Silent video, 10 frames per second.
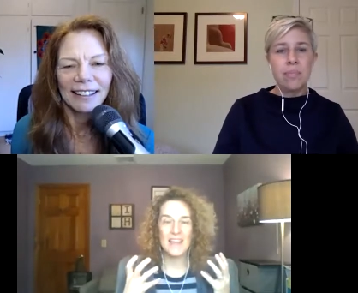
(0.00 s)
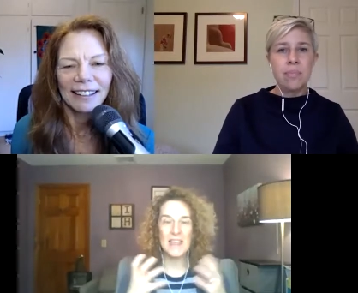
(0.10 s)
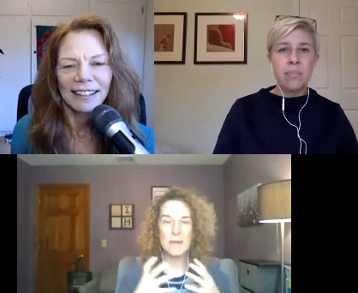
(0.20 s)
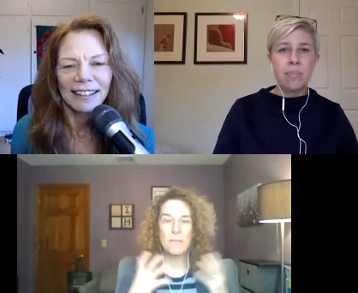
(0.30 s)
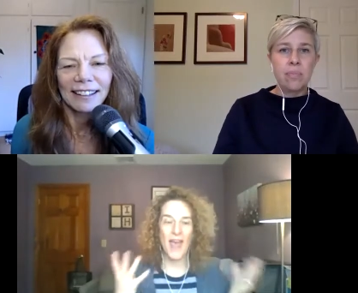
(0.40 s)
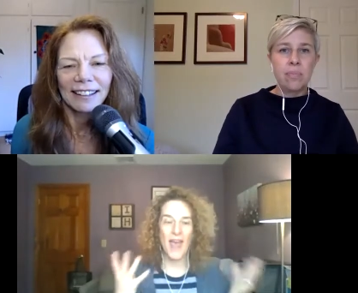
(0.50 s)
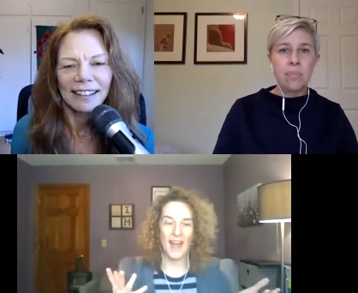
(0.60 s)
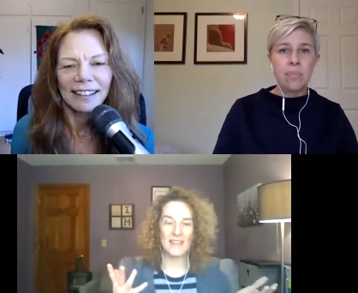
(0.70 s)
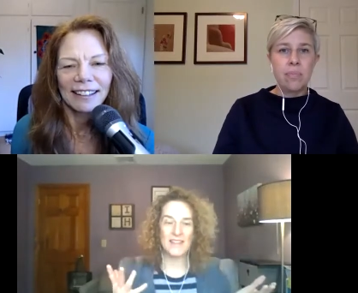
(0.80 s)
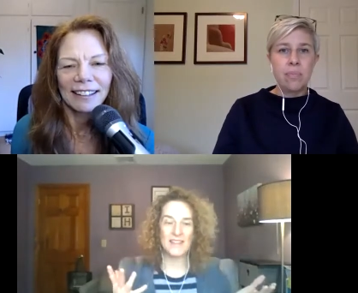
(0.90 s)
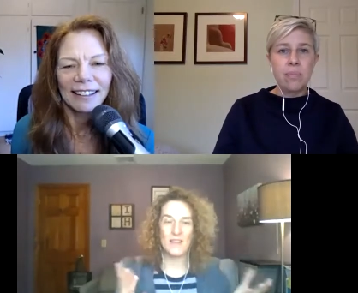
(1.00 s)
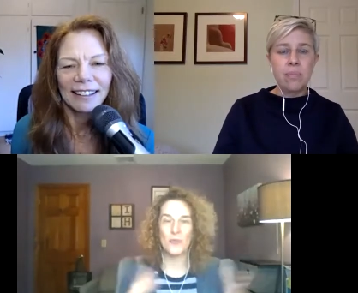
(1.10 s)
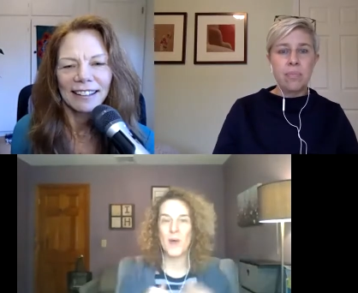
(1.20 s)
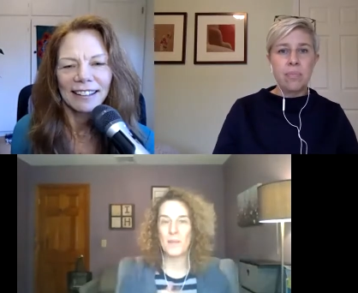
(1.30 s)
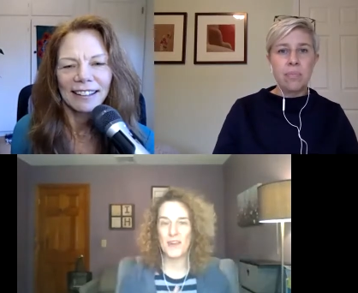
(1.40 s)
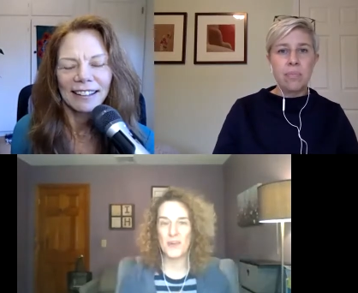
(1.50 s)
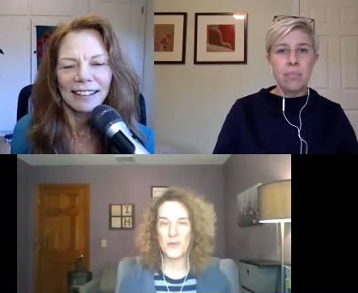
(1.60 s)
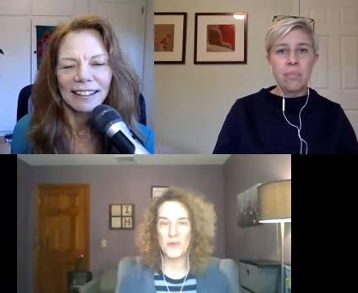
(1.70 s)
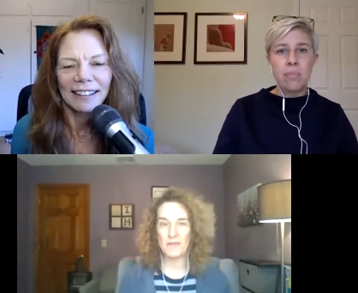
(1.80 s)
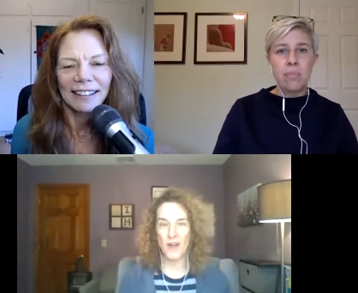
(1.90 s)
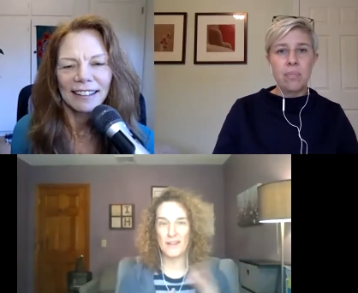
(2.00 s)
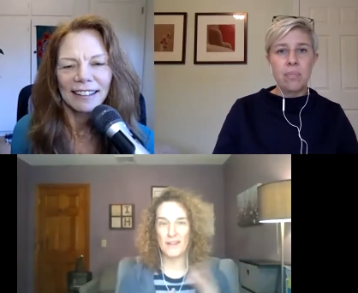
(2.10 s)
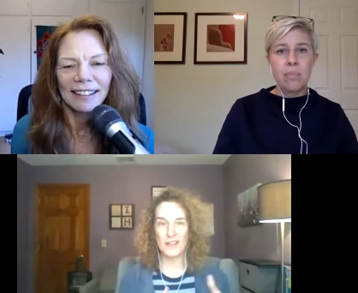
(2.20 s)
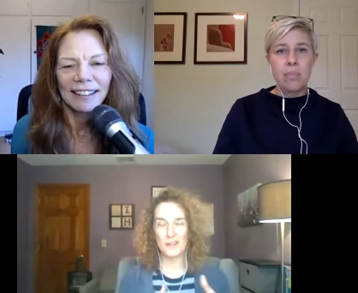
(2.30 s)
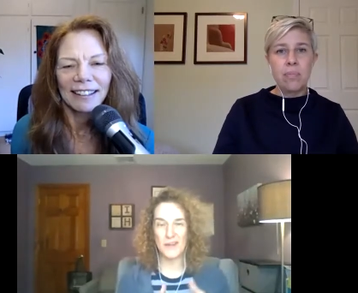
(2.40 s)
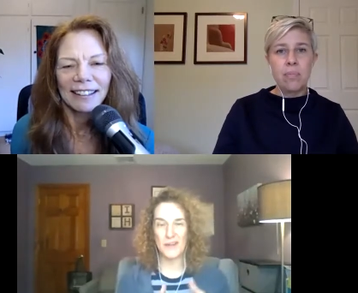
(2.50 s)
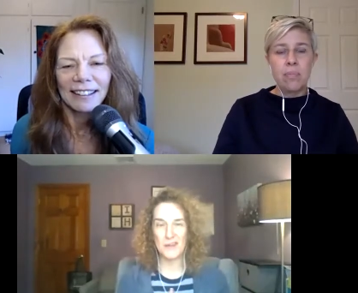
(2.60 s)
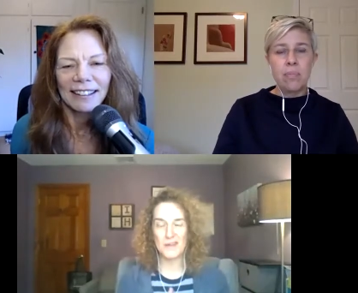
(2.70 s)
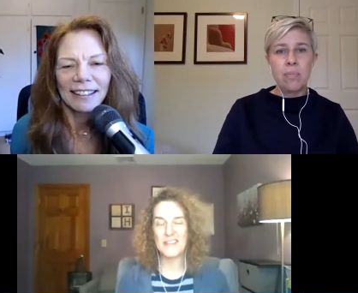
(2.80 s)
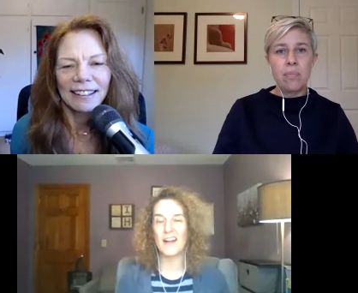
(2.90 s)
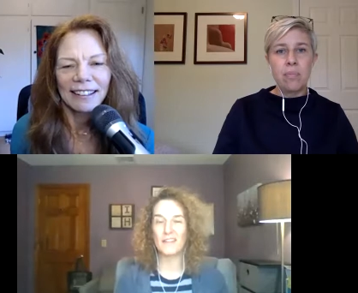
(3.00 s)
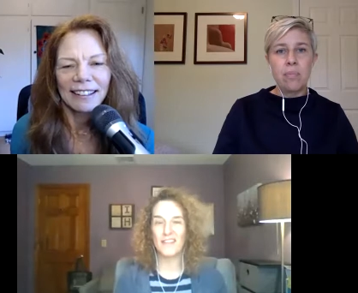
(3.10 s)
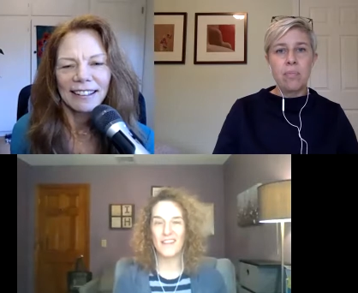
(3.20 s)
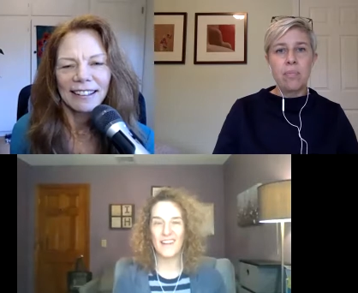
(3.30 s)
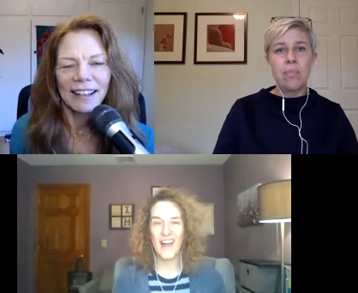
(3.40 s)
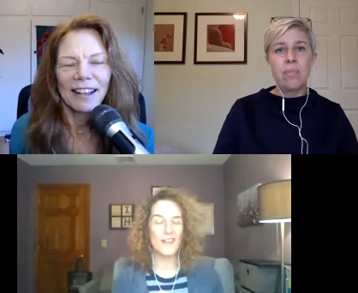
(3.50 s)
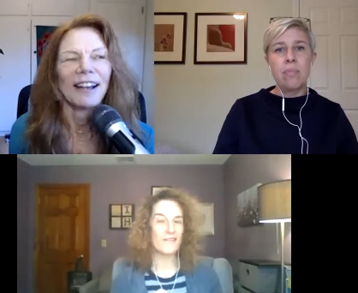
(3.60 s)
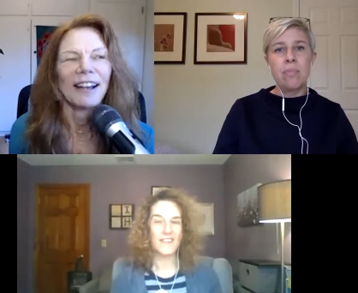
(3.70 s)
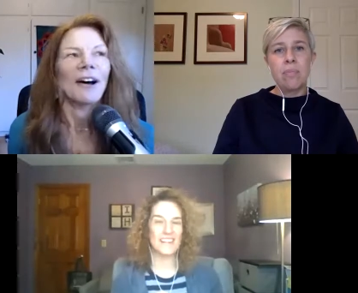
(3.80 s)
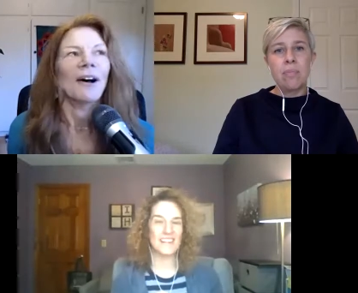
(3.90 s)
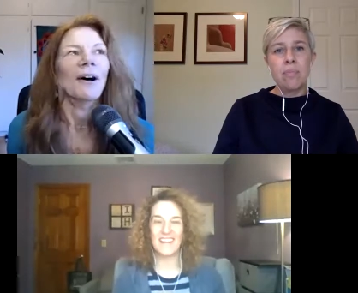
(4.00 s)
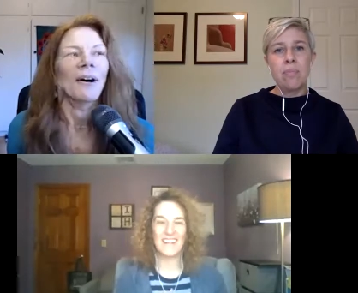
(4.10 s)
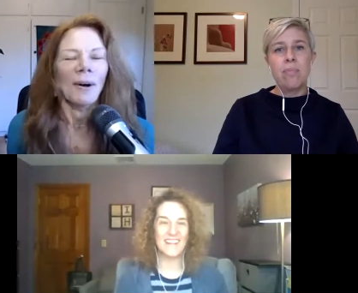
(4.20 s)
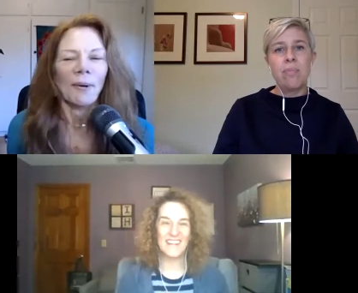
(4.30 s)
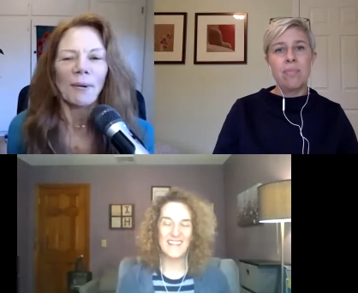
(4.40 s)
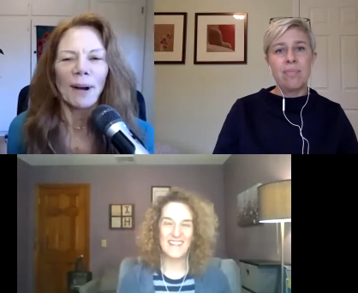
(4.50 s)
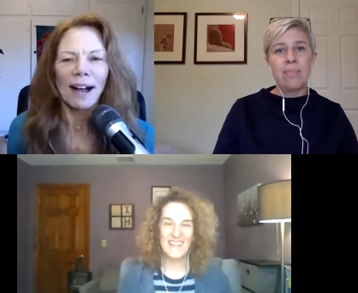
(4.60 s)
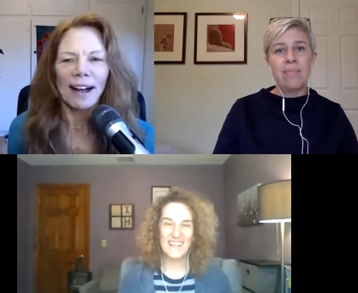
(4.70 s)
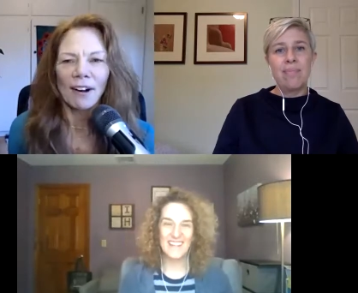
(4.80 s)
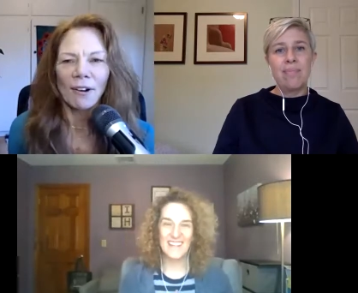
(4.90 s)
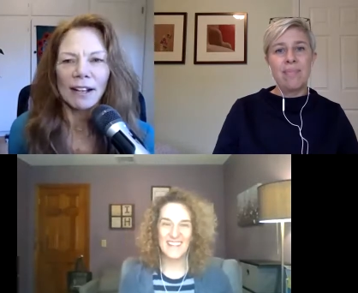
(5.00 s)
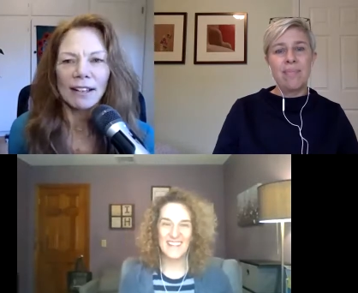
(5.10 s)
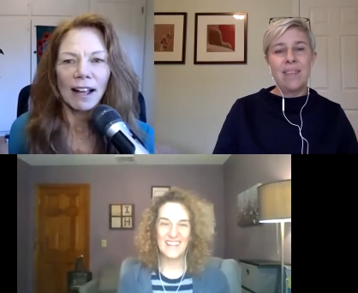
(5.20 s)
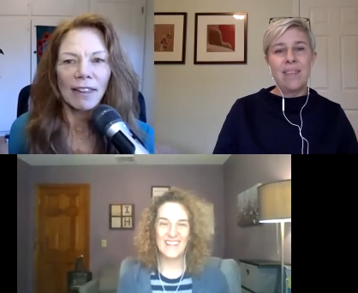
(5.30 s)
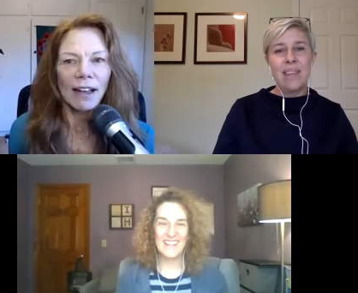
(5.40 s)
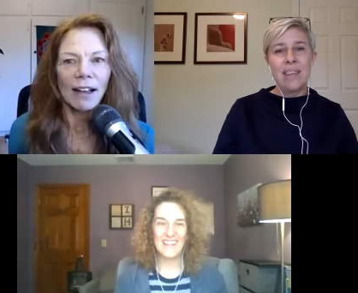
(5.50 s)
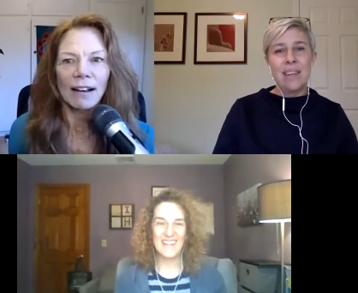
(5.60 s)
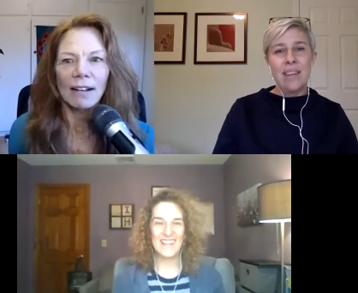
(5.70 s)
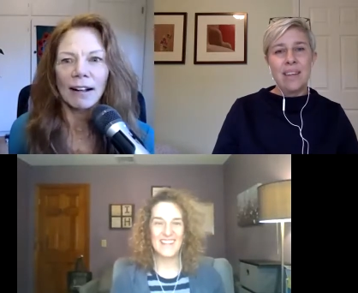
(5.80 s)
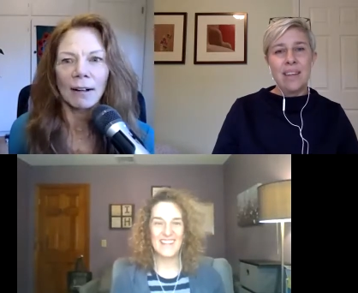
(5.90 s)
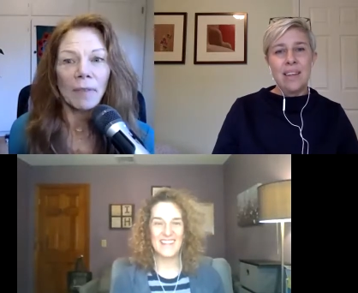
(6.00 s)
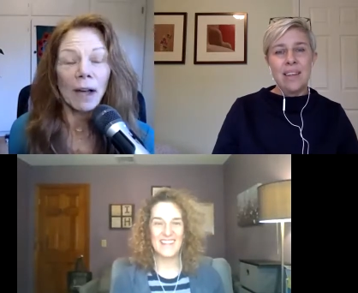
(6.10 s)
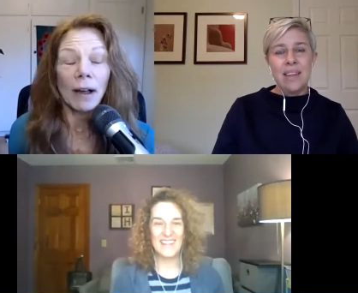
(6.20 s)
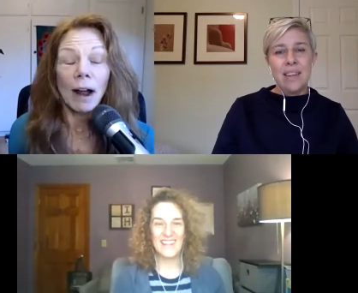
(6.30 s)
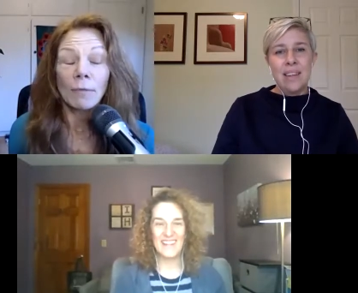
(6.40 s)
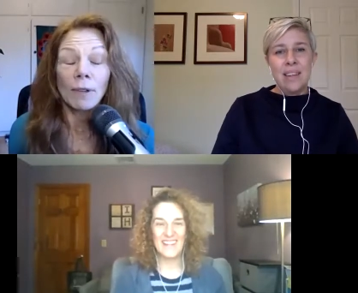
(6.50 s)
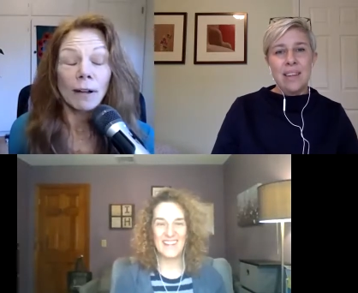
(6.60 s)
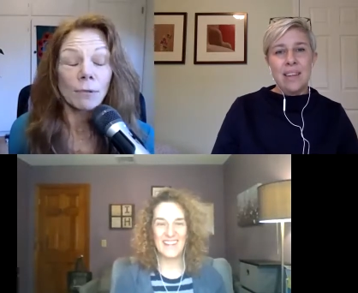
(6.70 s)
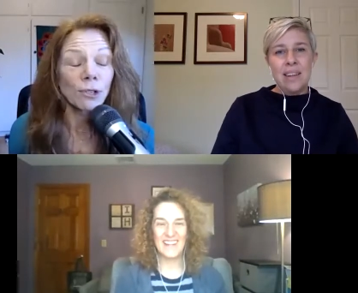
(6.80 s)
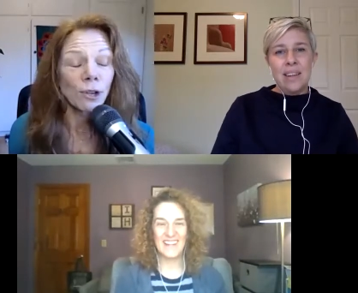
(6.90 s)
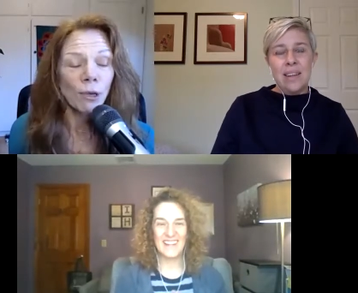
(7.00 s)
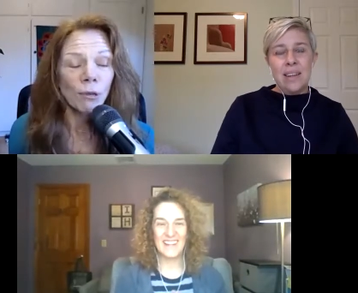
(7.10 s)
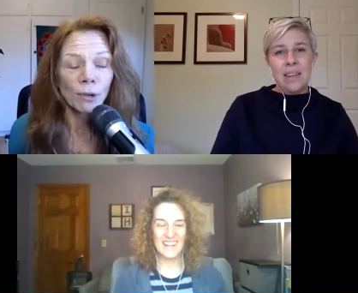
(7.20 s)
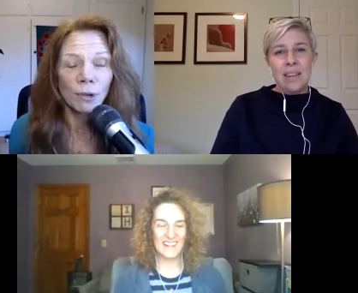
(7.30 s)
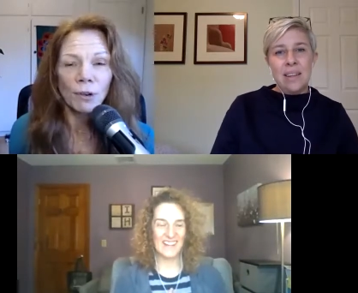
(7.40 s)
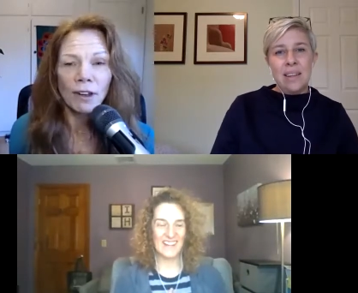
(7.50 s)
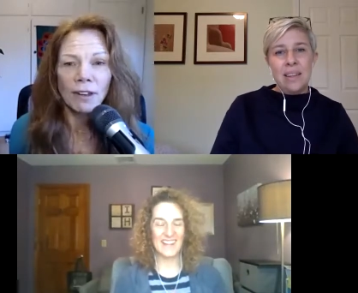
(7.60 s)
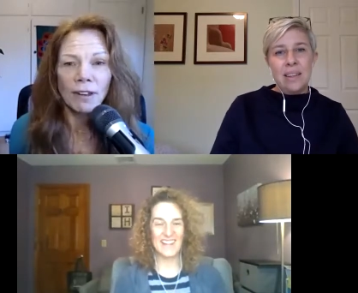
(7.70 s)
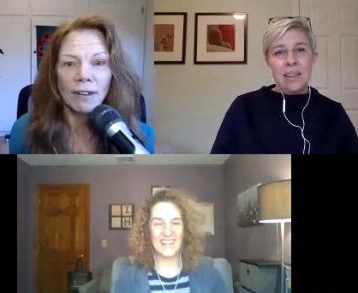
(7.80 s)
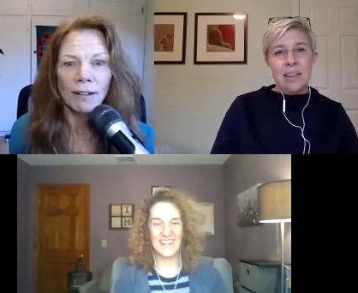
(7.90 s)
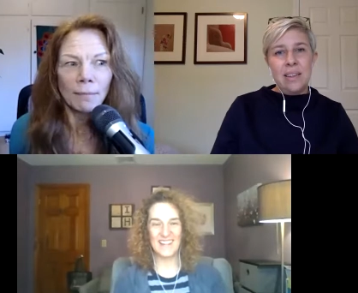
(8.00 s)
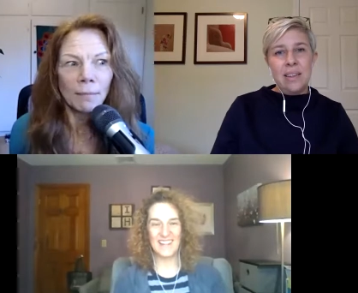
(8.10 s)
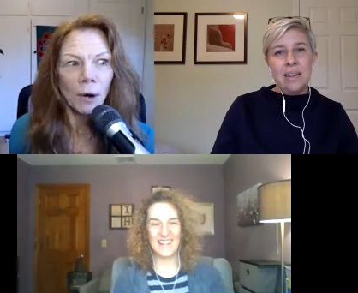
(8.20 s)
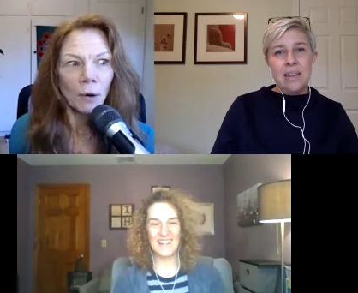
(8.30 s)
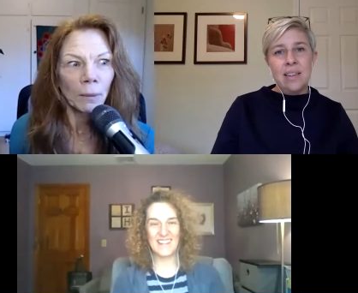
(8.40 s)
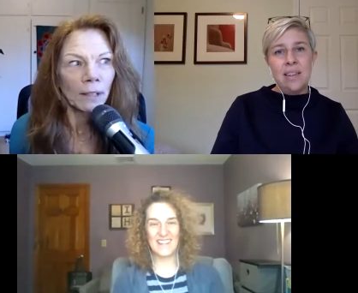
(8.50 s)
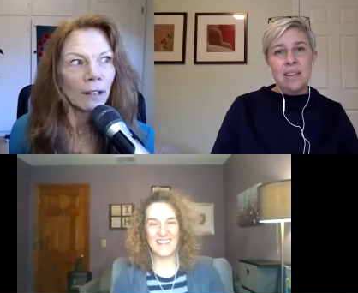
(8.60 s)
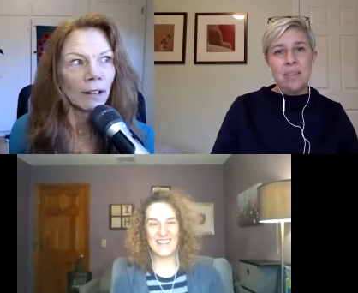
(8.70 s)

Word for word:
Speaker 1: impact the women who are involved, including yourself. I loved it.
Speaker 2: Wow. Yeah, that um, I, I, was so thrilled that the moment